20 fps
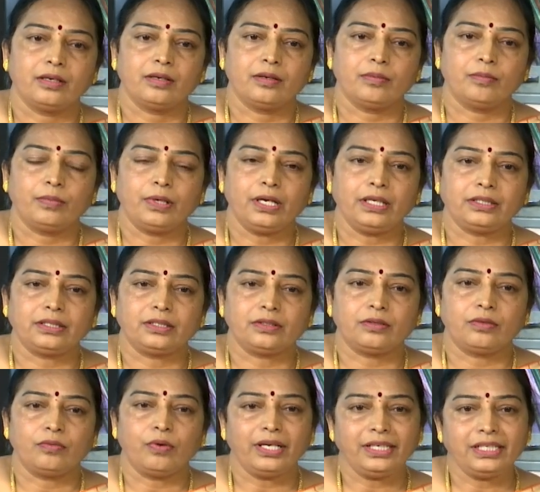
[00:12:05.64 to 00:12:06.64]
But
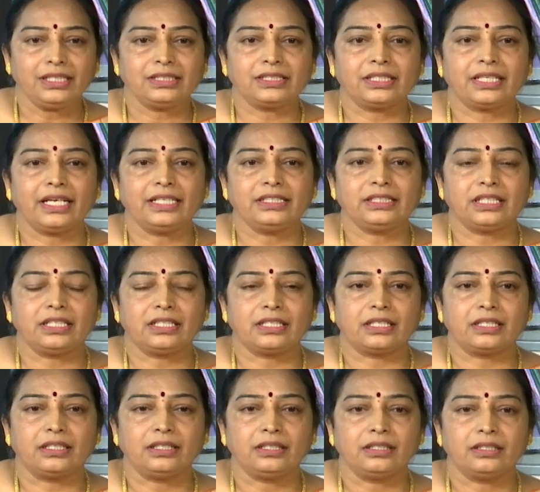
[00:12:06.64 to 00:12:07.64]
what is ray,
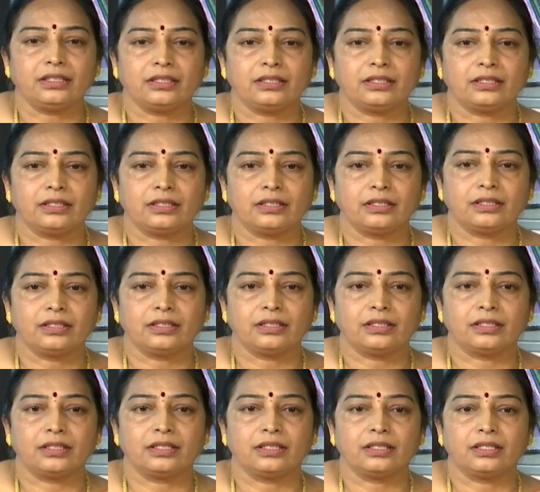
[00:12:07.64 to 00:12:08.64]
children?
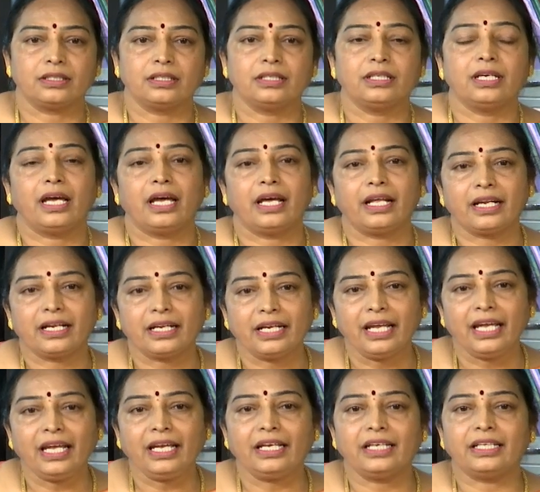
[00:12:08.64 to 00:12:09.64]
A
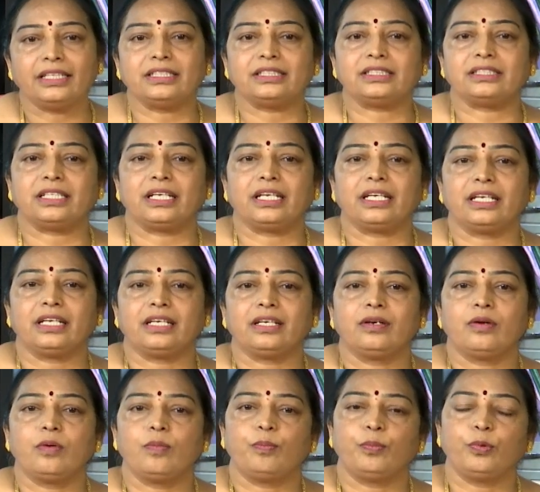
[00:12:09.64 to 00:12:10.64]
ray is a
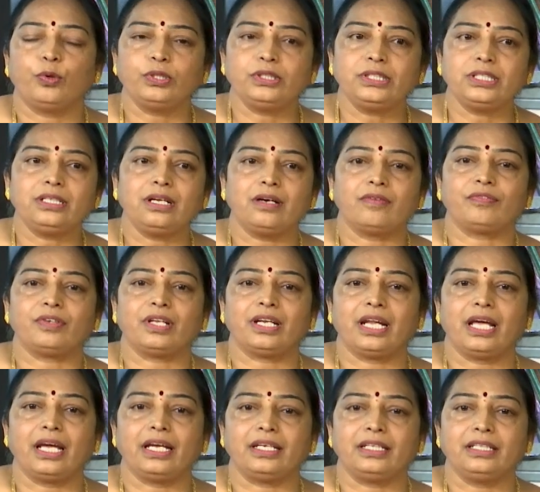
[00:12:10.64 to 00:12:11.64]
portion of a
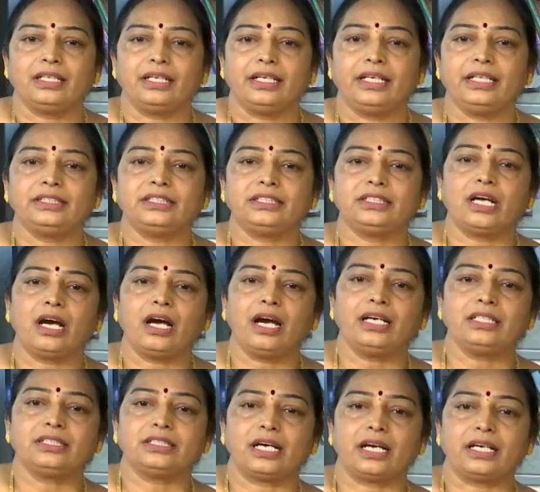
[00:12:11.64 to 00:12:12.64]
line. It
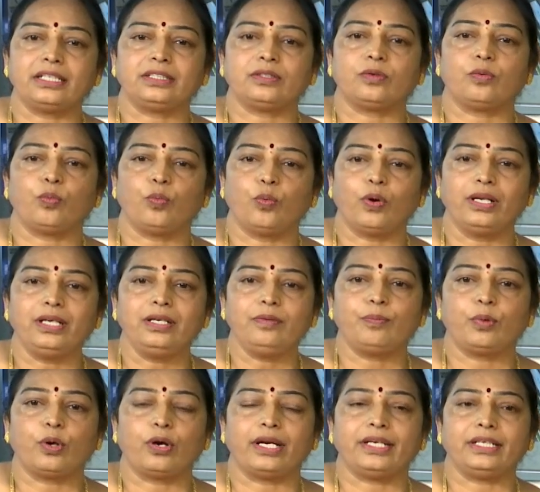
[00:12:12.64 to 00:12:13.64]
starts at one
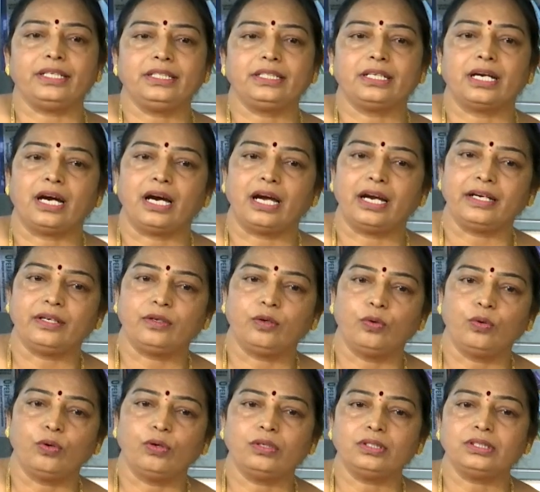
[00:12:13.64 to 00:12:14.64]
point and
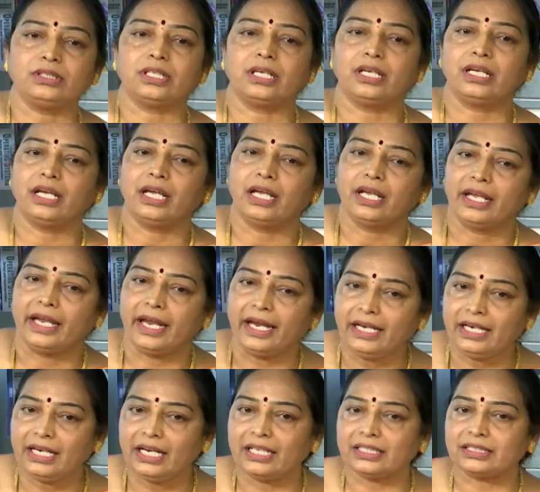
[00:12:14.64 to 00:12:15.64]
goes
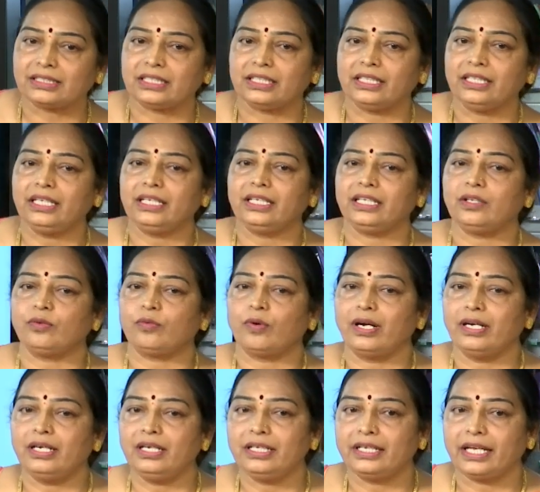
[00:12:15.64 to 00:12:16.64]
endlessly in
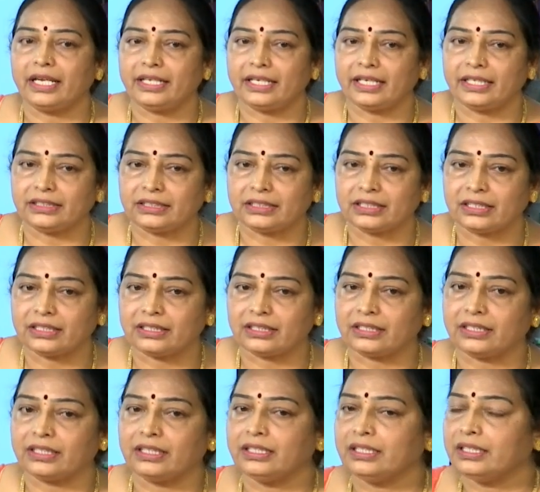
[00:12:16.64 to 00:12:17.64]
one direction.
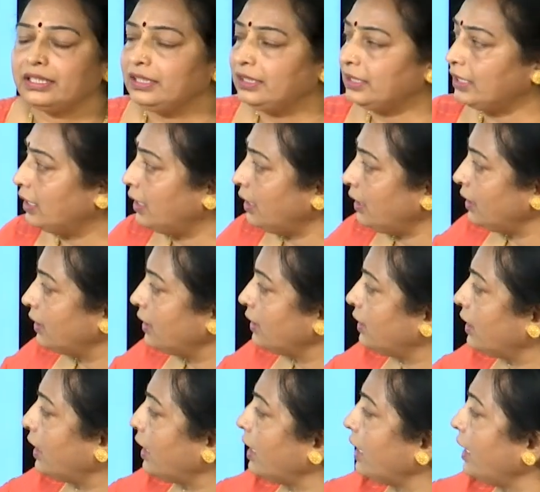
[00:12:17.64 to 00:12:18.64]
Here
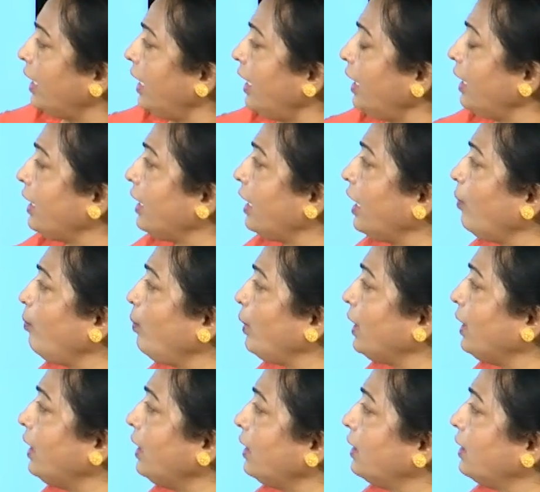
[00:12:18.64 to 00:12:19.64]
the ray AP